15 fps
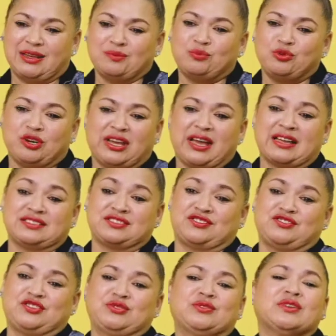putting us
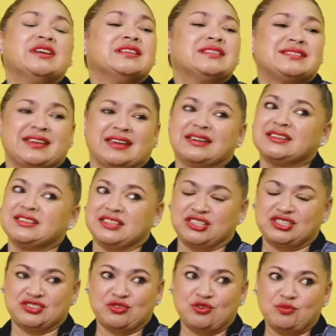through secondary
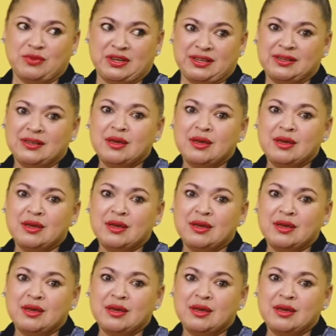trauma,